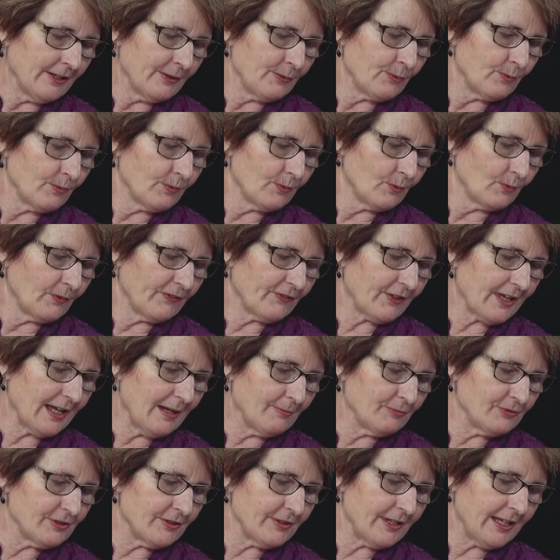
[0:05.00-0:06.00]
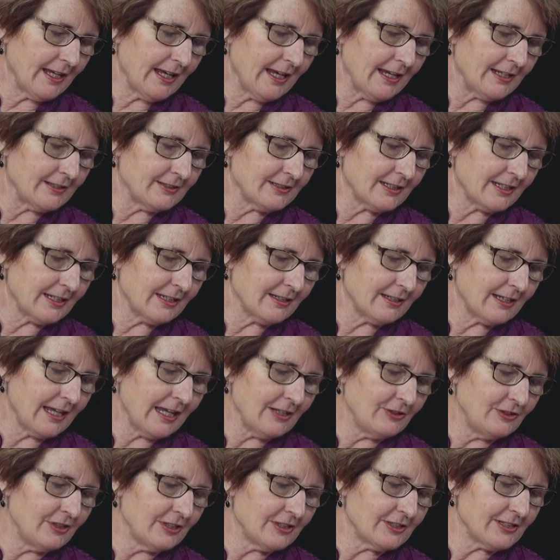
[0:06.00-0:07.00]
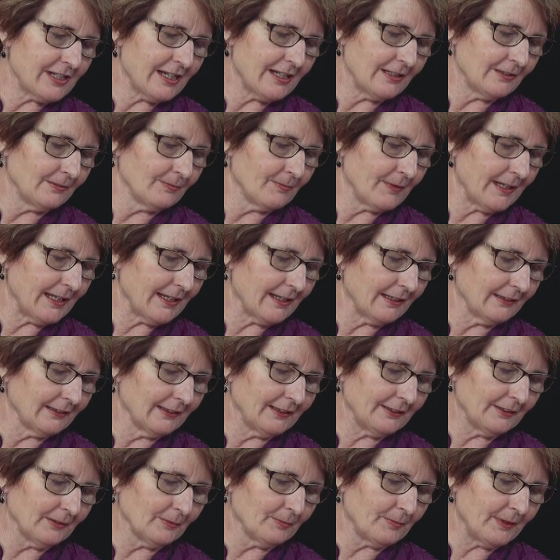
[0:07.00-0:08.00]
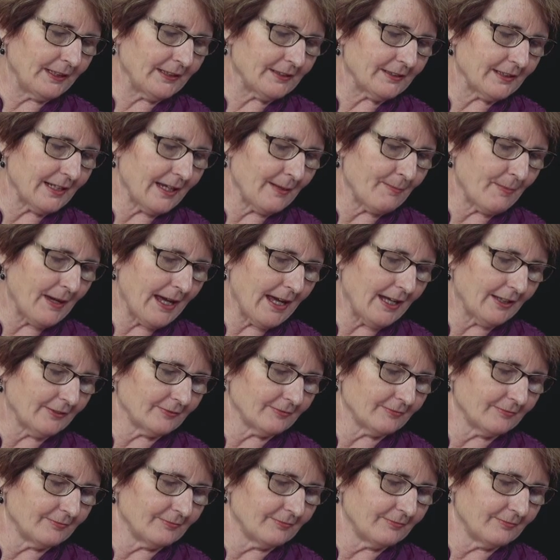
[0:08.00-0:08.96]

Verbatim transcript: that we've come to the end, can you tell me a little bit about